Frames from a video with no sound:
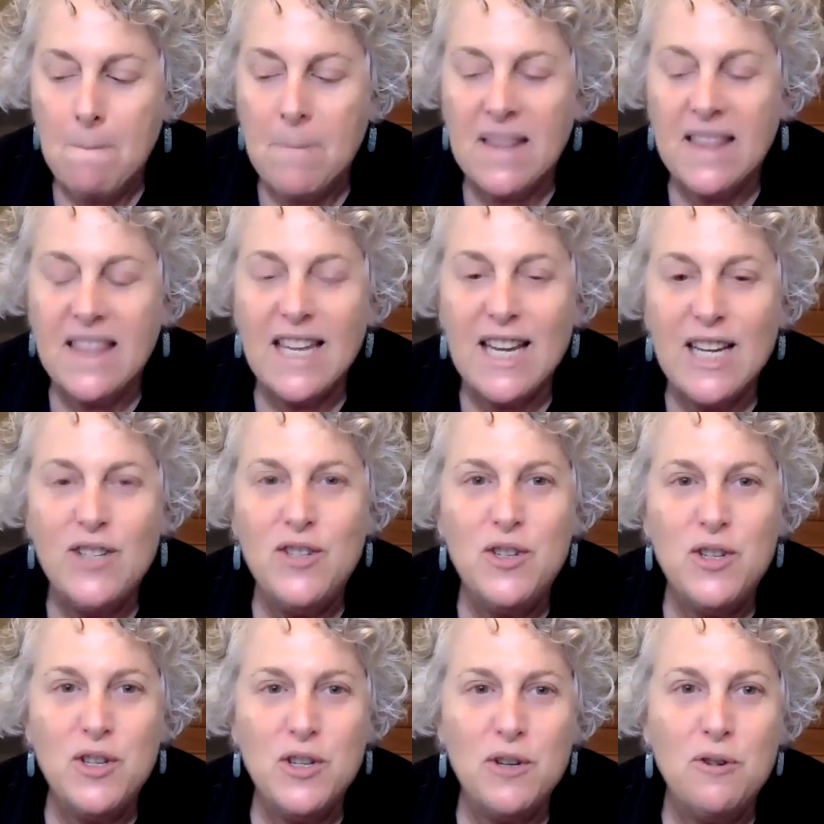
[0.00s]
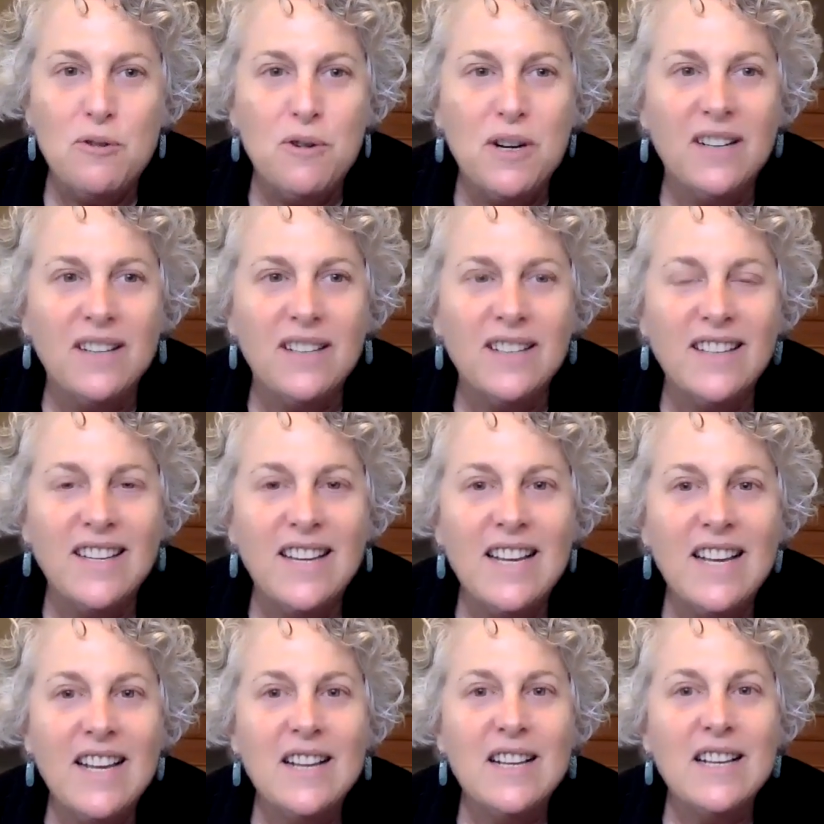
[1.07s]
but they do
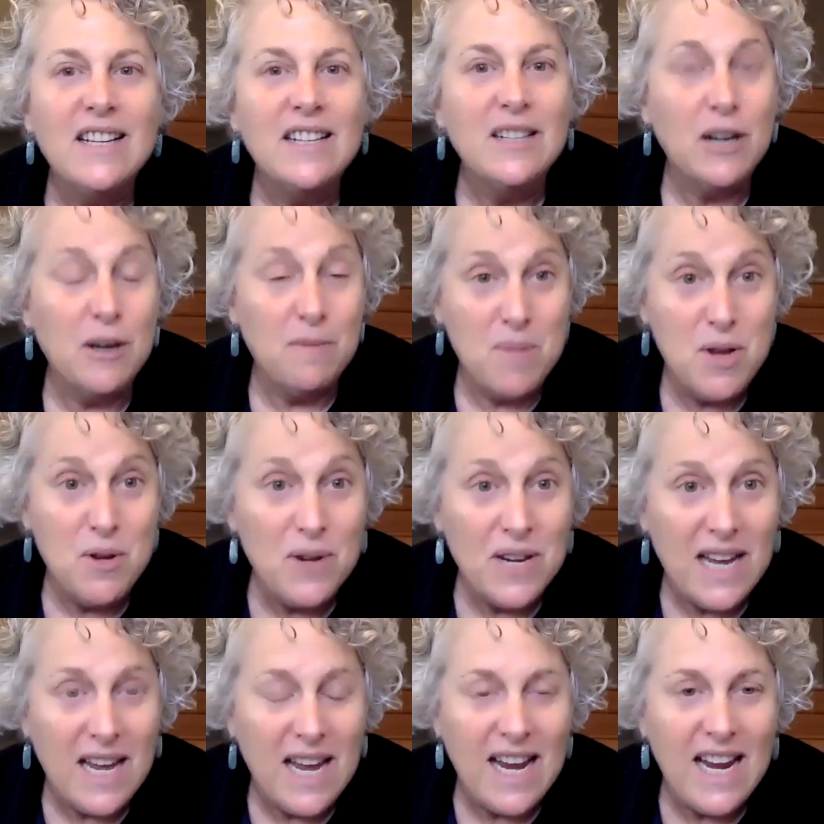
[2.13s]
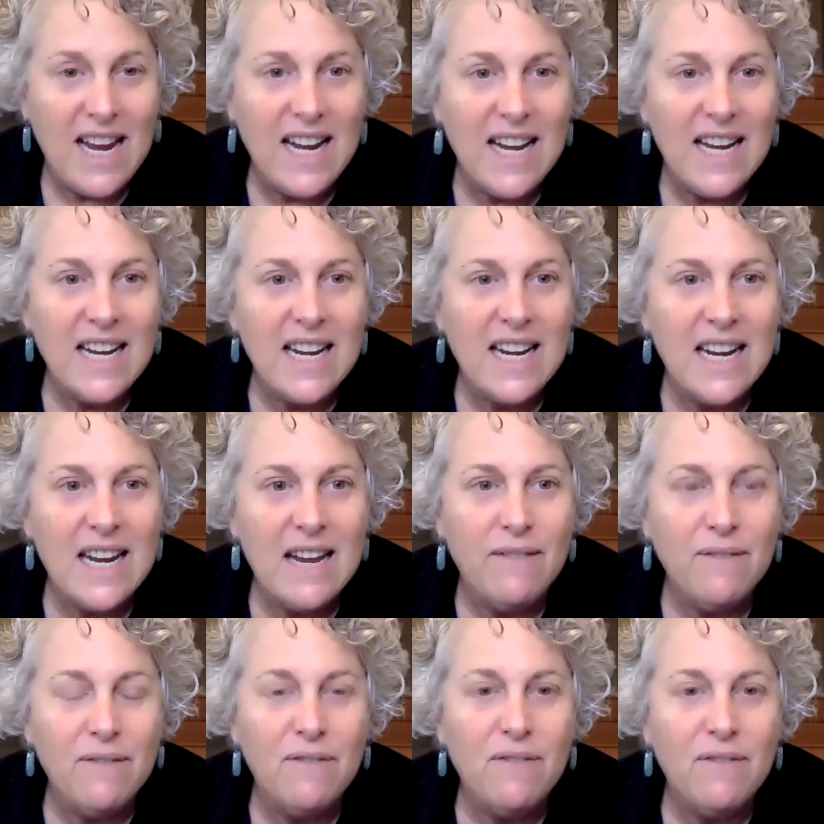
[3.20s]
communicate
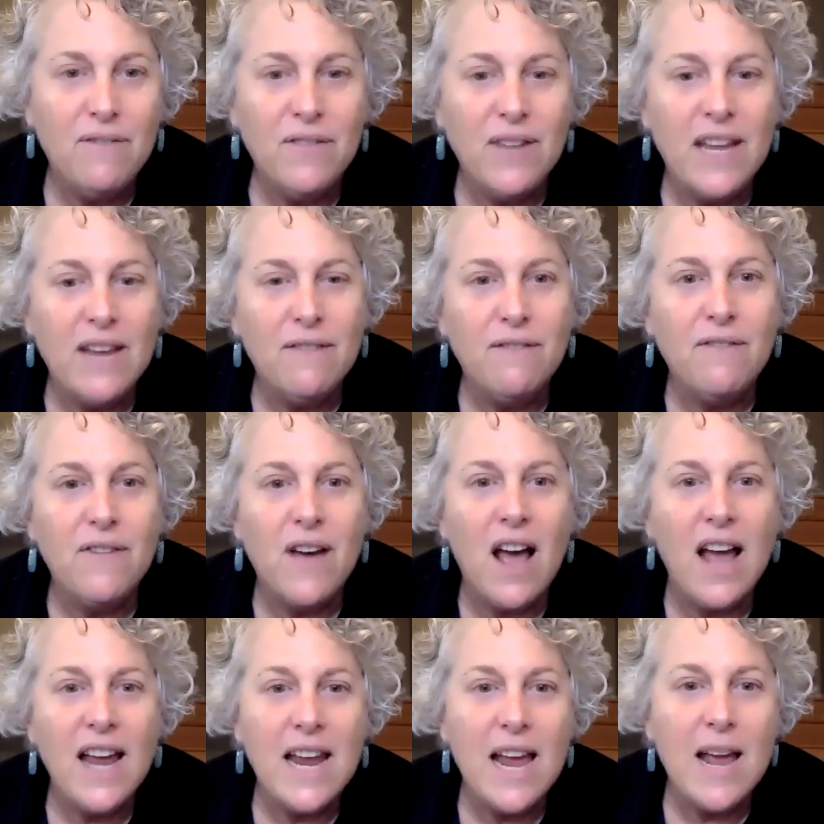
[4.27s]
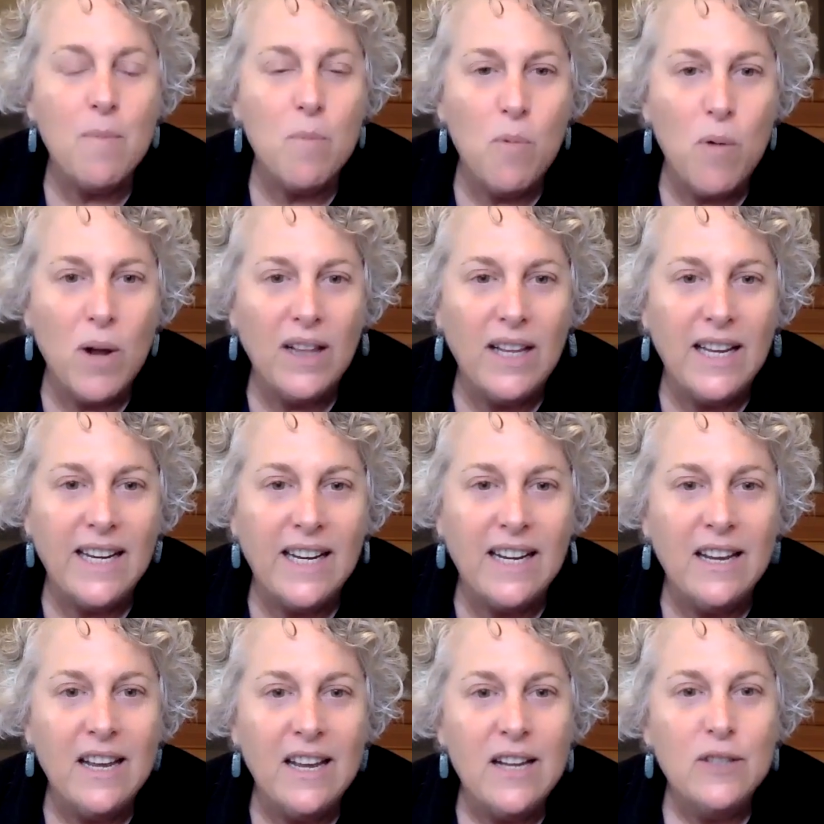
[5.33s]
if I am
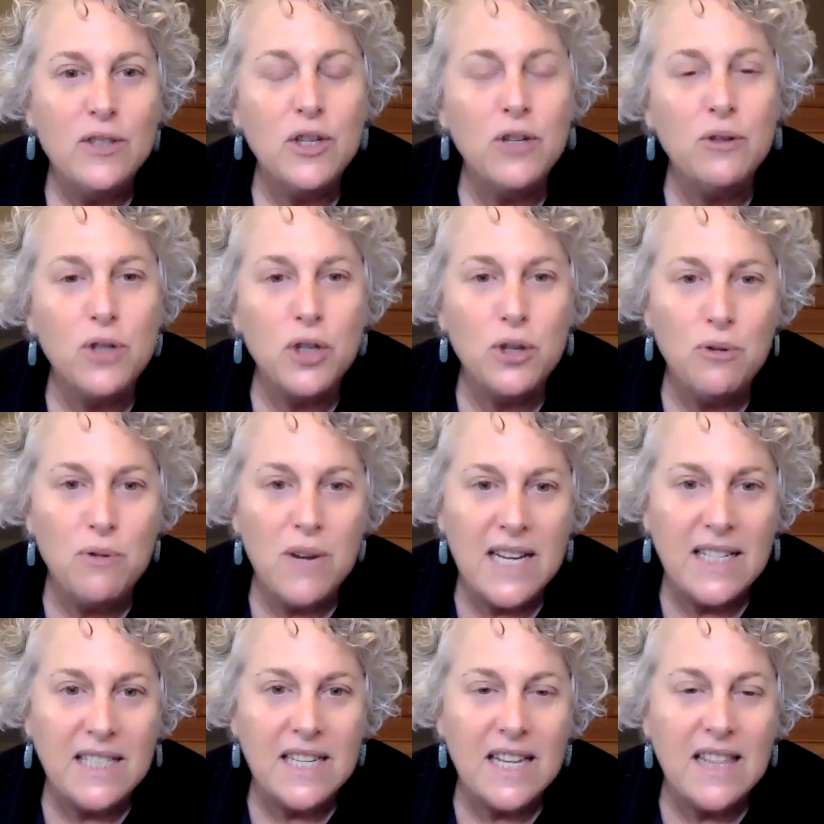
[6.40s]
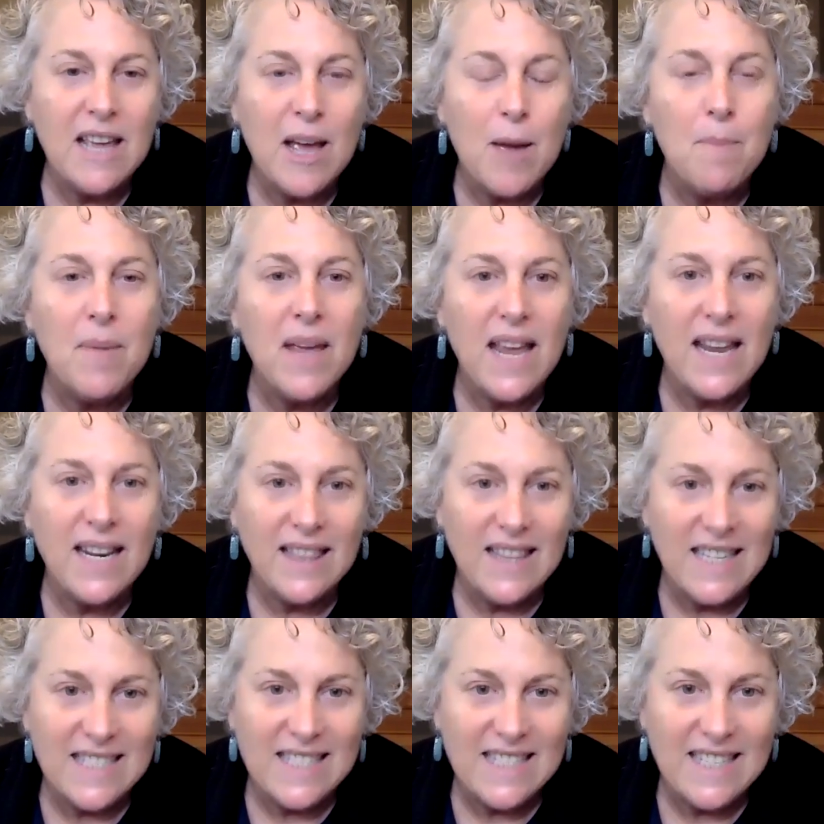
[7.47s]
willing to tune into them and
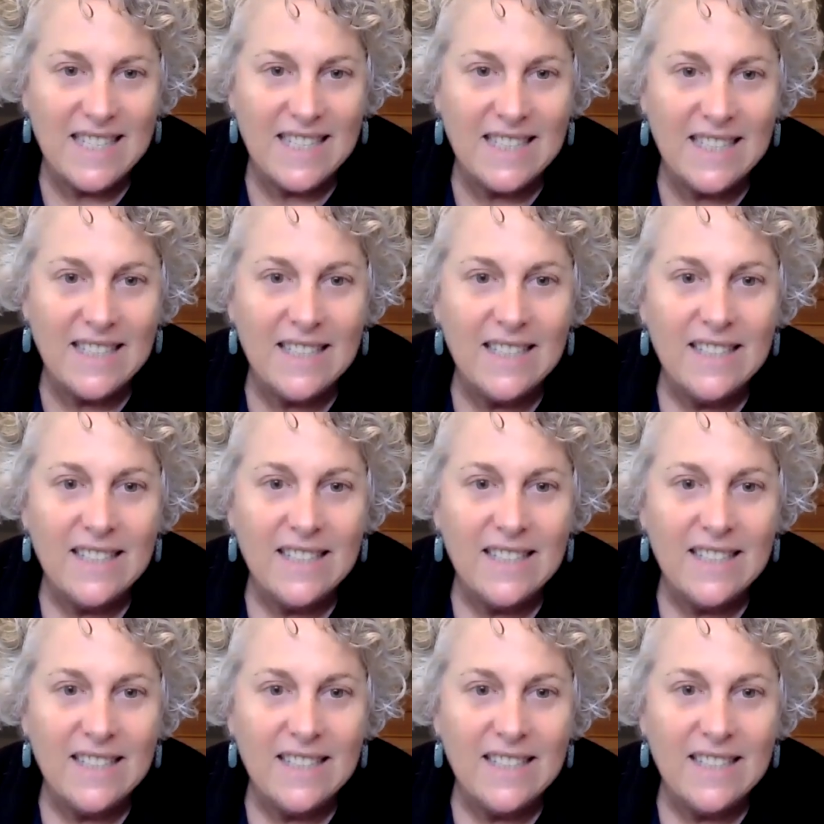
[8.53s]
listen.